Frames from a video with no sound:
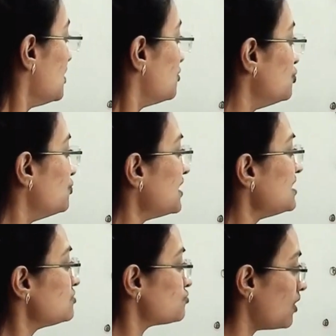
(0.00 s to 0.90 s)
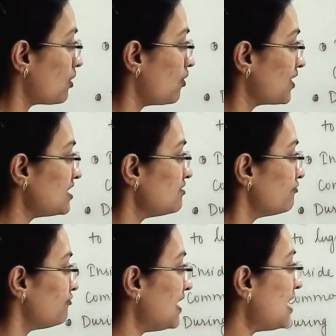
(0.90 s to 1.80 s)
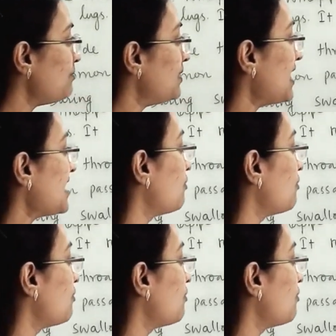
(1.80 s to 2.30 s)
during swallowing, flap like